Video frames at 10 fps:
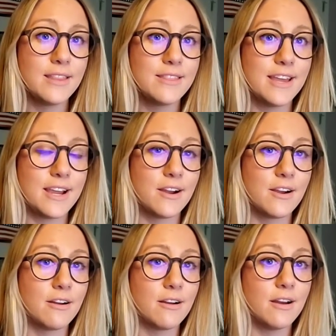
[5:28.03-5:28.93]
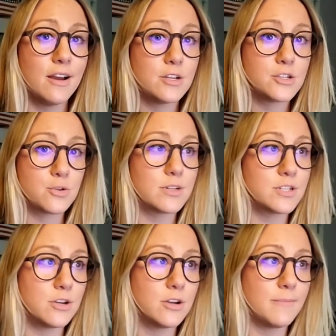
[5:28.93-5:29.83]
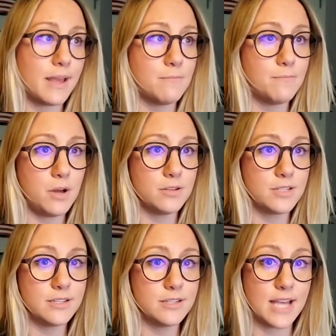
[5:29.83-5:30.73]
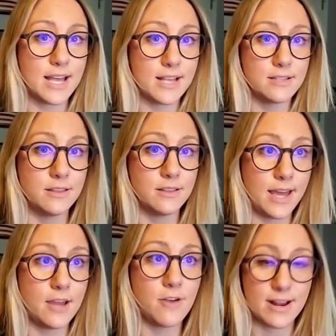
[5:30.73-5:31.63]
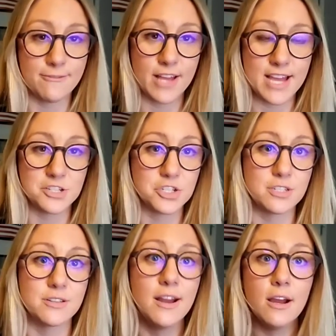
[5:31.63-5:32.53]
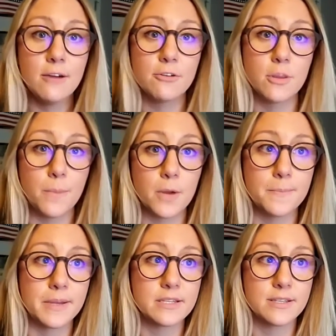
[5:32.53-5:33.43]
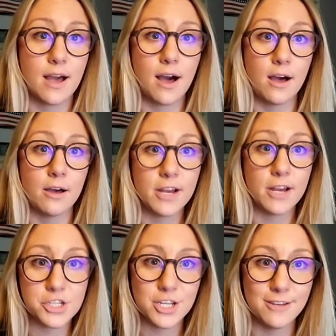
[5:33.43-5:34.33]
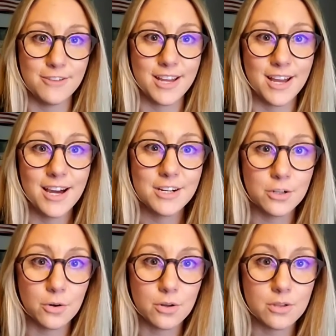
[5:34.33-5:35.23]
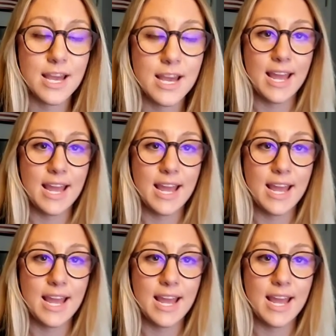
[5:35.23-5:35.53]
their short-term impulses and delay gratification for the purpose of achieving goals.